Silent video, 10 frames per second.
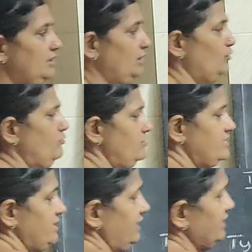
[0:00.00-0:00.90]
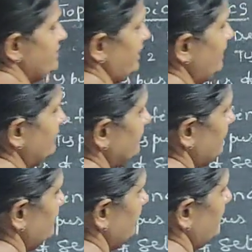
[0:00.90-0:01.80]
Now, see the set.
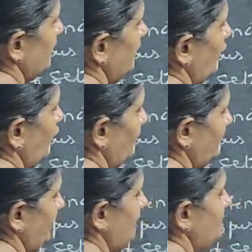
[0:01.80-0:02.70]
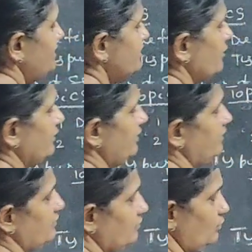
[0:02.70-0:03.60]
How many elements are
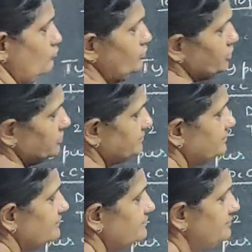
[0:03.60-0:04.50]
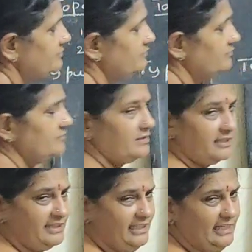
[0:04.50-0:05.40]
there? Count.
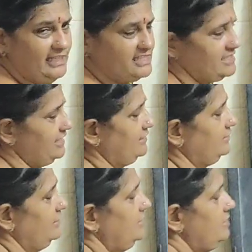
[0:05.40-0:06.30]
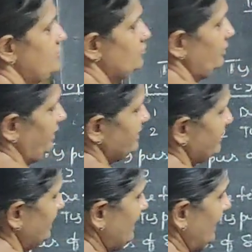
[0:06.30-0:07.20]
Nothing is there. So,
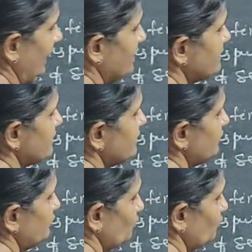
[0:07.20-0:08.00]
a set has